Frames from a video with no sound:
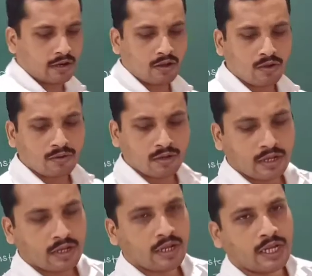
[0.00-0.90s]
law?
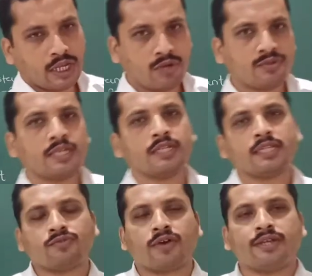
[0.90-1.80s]
Using this
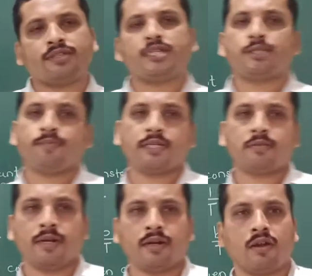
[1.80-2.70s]
Weiss
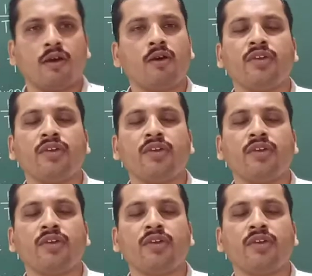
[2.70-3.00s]
displacement law,